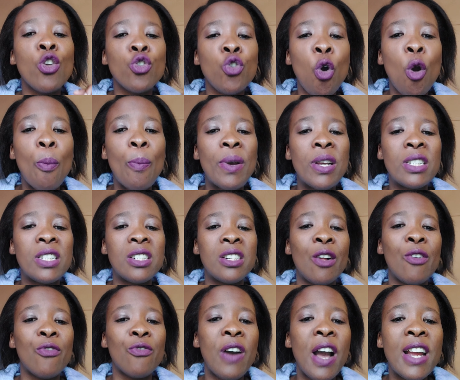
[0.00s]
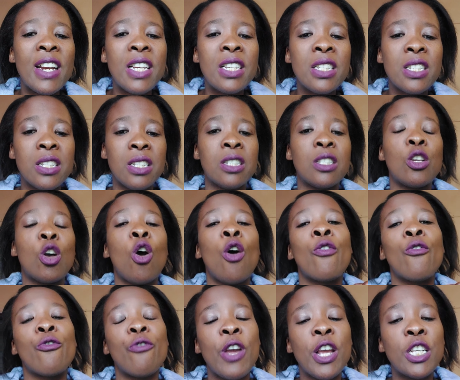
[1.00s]
Your Personal Finances
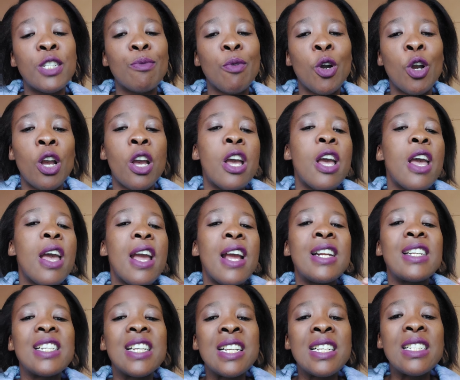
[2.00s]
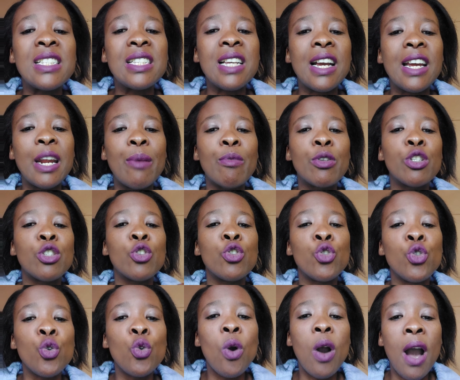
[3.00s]
on Facebook, and Instagram is
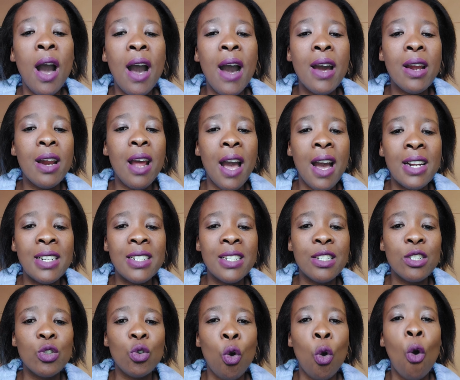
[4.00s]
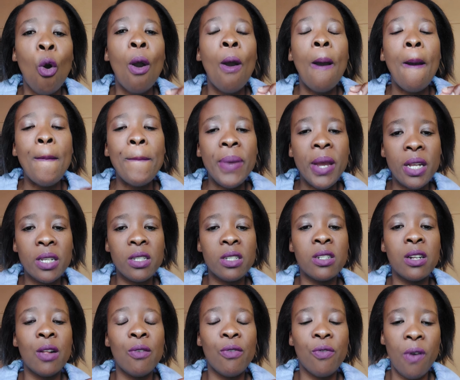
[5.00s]
UR_personal
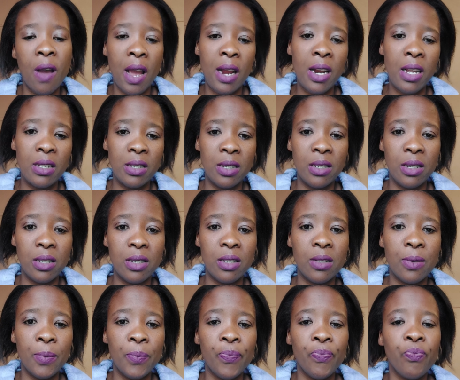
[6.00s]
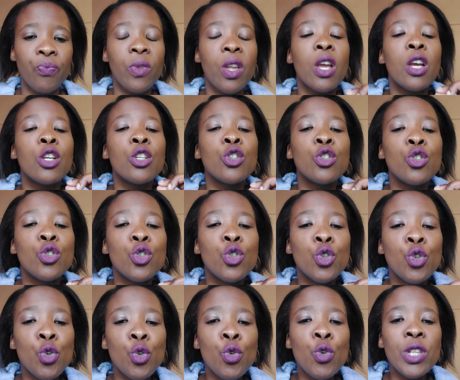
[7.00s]
finances.
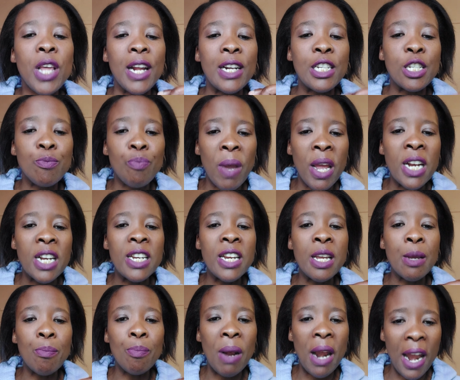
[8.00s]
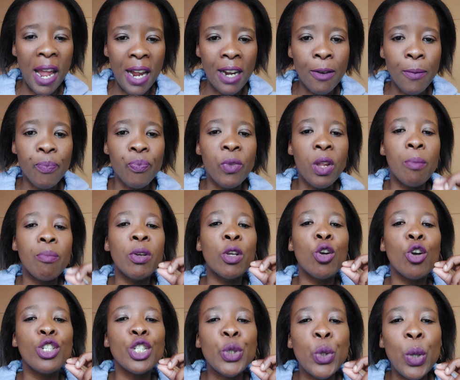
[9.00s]
Do that spending plan
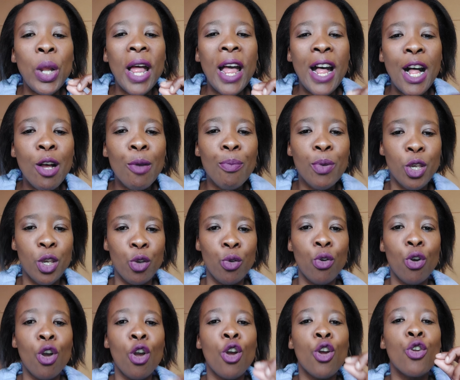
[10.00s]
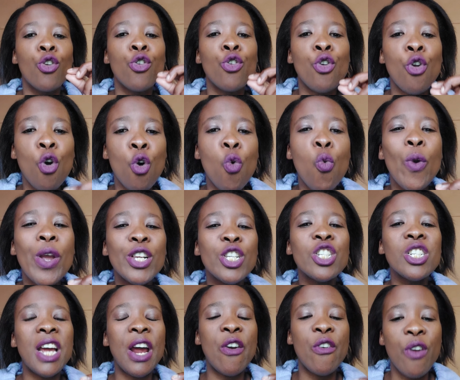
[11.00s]
because it will help you know
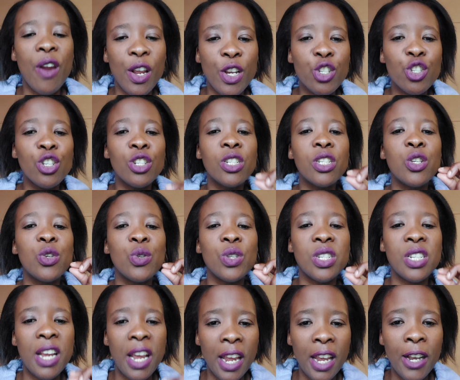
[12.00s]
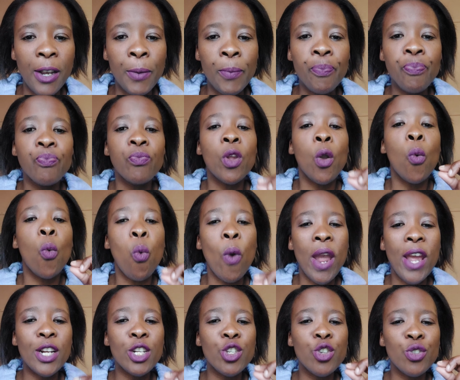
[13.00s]
which direction to take,
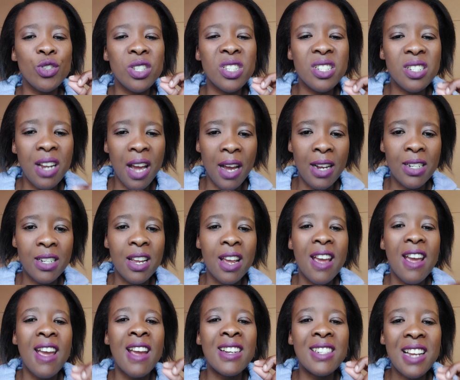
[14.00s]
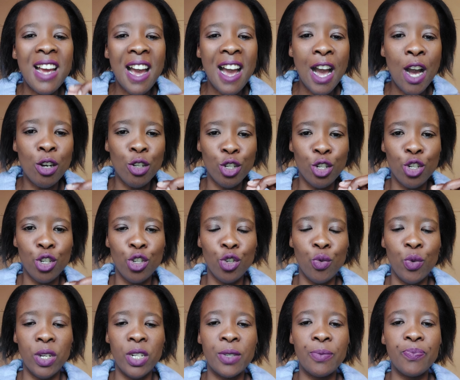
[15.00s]
where to start, and how to
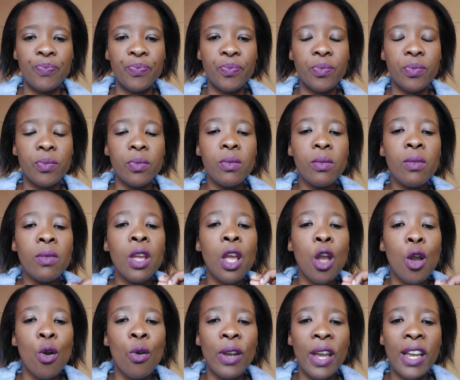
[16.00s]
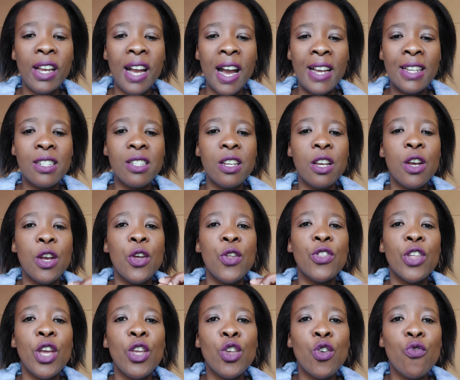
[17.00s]
do it. Okay, guys,
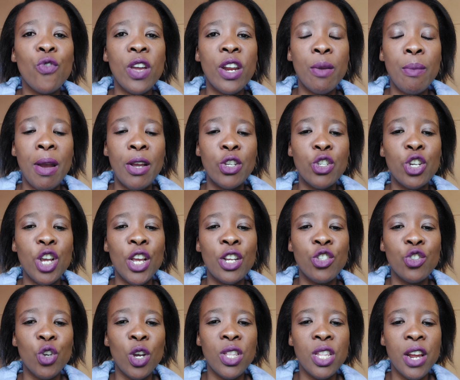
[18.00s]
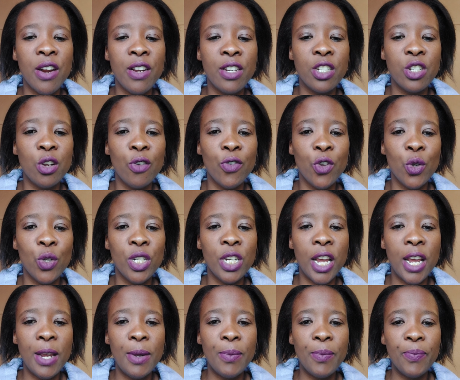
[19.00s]
thank you very much. Enjoy the rest of your
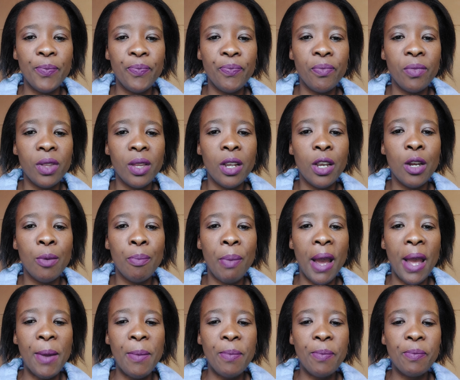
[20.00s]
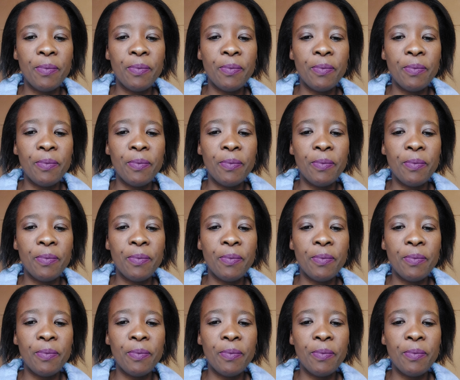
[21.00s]
day. Goodbye.